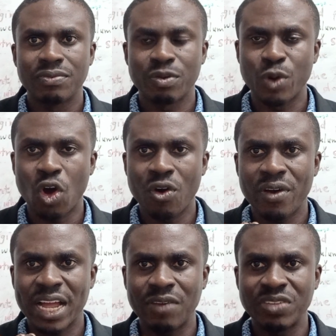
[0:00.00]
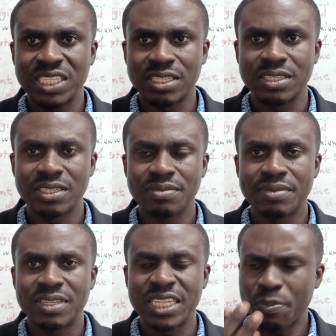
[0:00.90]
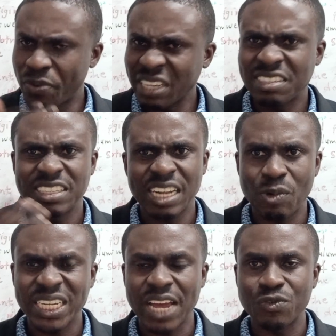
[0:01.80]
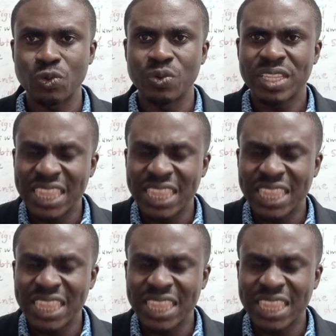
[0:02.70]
from the oral cavity, depressing it and what have you,